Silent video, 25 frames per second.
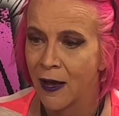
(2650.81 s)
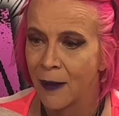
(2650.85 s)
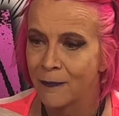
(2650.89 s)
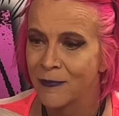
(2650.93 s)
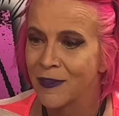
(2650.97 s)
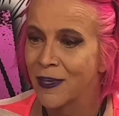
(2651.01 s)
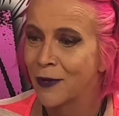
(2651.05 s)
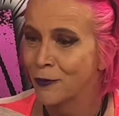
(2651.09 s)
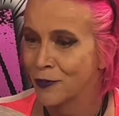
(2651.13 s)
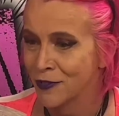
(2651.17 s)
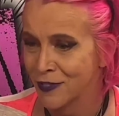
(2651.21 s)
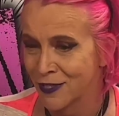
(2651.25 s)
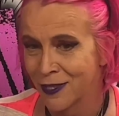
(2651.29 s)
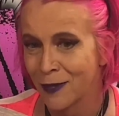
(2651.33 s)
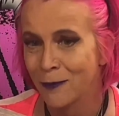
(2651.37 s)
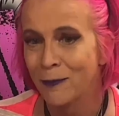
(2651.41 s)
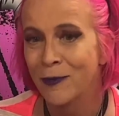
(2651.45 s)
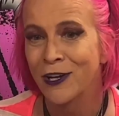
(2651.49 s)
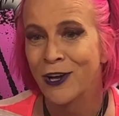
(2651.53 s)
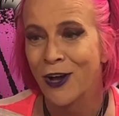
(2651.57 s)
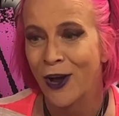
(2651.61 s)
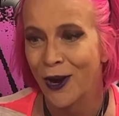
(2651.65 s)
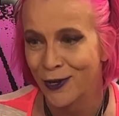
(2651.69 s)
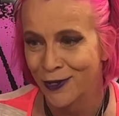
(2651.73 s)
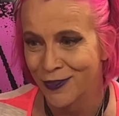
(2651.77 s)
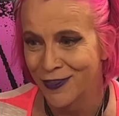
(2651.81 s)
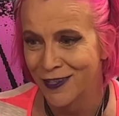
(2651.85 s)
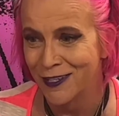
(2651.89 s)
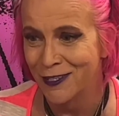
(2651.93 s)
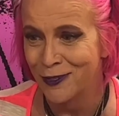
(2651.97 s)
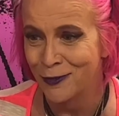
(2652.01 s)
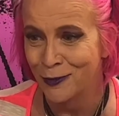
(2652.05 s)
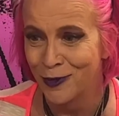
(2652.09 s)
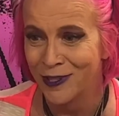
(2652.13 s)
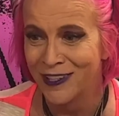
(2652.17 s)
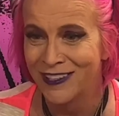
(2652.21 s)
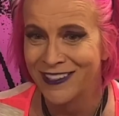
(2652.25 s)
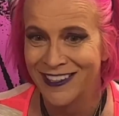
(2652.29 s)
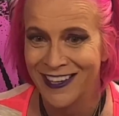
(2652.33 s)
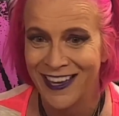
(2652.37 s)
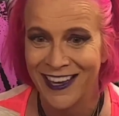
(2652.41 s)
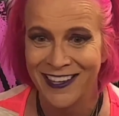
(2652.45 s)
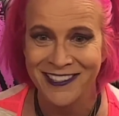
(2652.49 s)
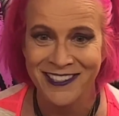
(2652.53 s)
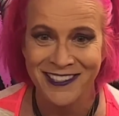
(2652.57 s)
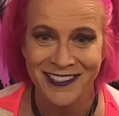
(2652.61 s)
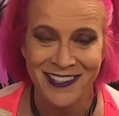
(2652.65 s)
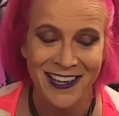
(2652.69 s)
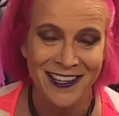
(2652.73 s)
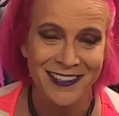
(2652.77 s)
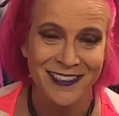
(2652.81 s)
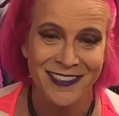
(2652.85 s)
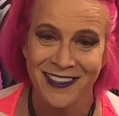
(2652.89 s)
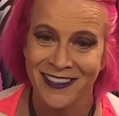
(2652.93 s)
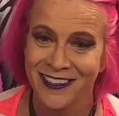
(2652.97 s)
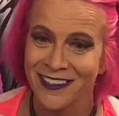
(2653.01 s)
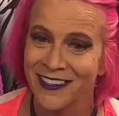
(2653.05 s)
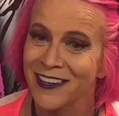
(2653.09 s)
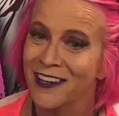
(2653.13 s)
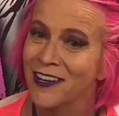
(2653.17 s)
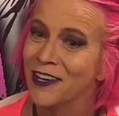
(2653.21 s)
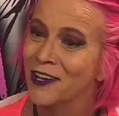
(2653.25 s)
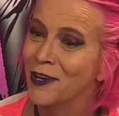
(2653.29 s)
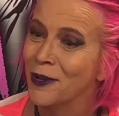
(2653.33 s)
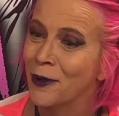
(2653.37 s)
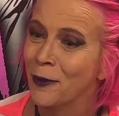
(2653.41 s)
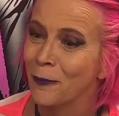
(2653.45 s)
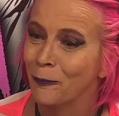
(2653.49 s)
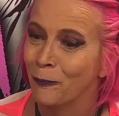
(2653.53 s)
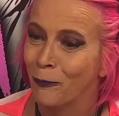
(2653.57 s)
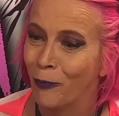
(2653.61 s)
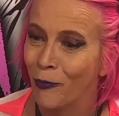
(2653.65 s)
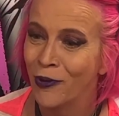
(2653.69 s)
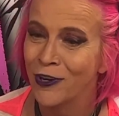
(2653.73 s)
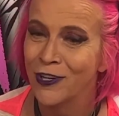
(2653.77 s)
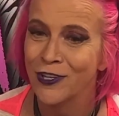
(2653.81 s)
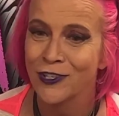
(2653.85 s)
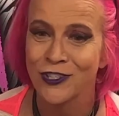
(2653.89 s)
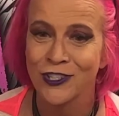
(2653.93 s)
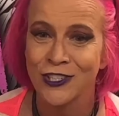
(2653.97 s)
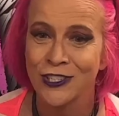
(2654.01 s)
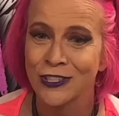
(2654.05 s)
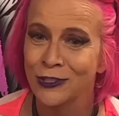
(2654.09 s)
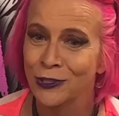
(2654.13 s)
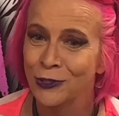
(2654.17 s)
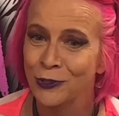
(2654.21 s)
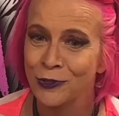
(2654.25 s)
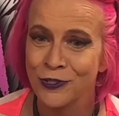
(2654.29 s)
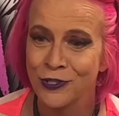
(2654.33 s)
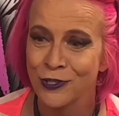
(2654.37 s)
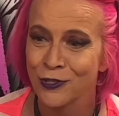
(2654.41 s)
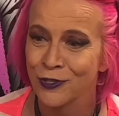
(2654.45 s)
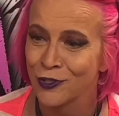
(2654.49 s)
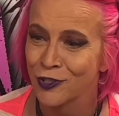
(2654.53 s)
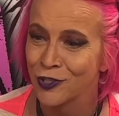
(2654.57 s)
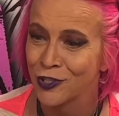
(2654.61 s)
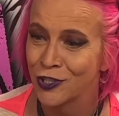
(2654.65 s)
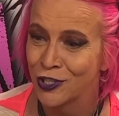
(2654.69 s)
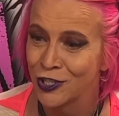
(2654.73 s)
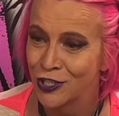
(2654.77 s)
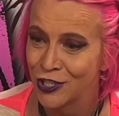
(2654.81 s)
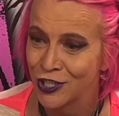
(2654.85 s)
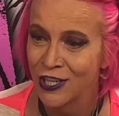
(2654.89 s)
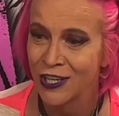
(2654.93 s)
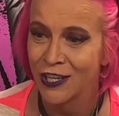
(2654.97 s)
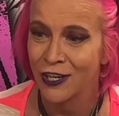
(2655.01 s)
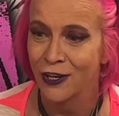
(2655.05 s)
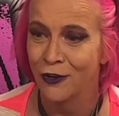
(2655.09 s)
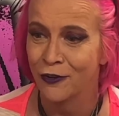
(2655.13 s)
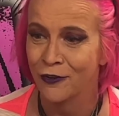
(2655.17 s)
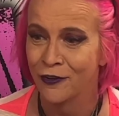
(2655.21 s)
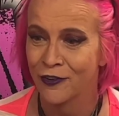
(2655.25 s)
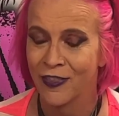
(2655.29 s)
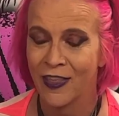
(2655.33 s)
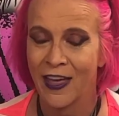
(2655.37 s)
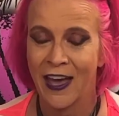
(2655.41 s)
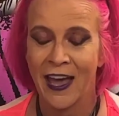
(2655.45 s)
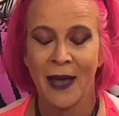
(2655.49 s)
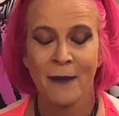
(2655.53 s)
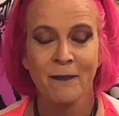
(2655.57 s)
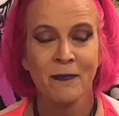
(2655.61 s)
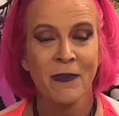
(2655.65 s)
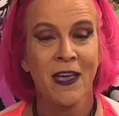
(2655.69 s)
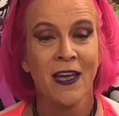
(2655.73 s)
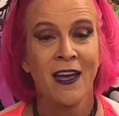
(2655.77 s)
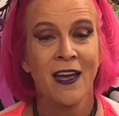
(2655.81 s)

It was the McCarthy tweet. Yes, Nathan. Boy, did she lose her shit over that.